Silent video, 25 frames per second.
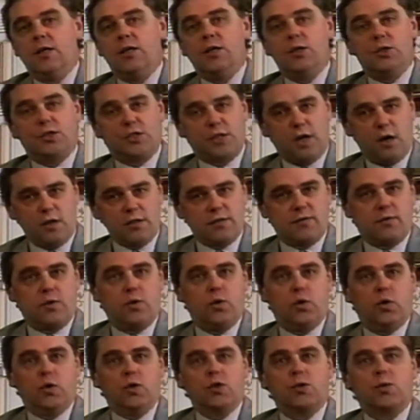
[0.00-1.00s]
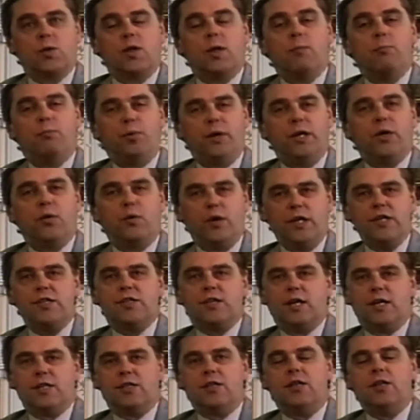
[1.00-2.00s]
You start, of course, with a brick
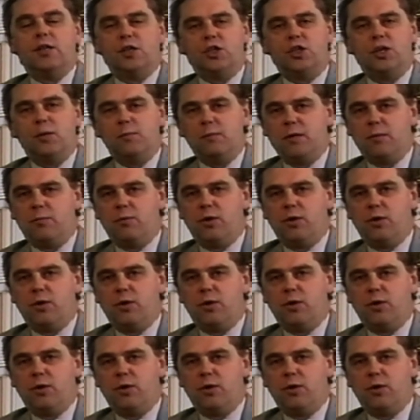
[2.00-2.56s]
recess in the chimney